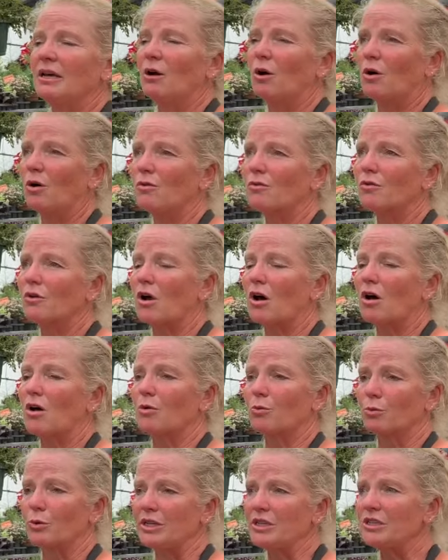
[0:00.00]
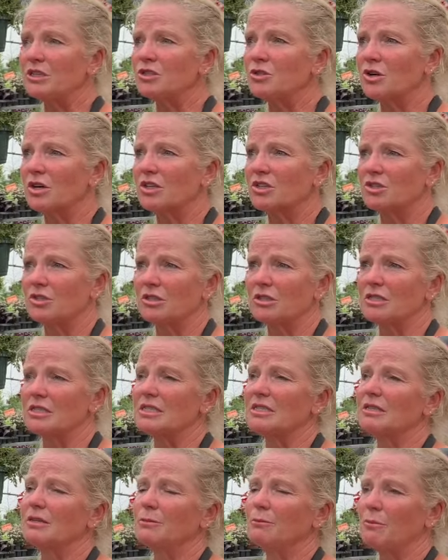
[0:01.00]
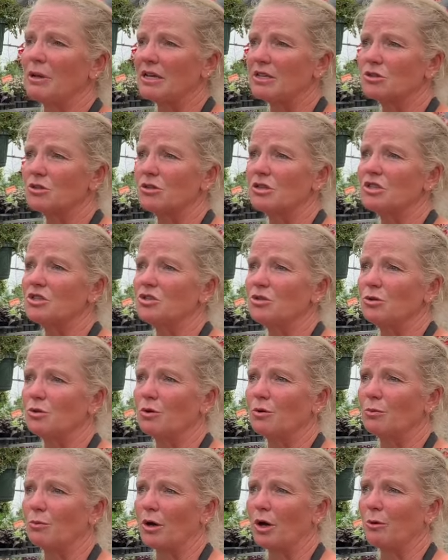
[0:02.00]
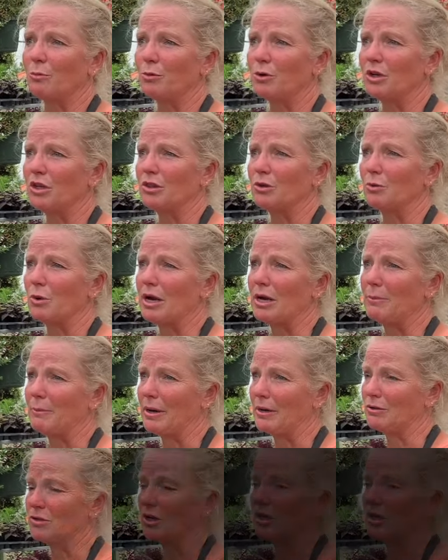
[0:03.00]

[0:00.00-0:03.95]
overall read the directions, make sure that you are putting the right amount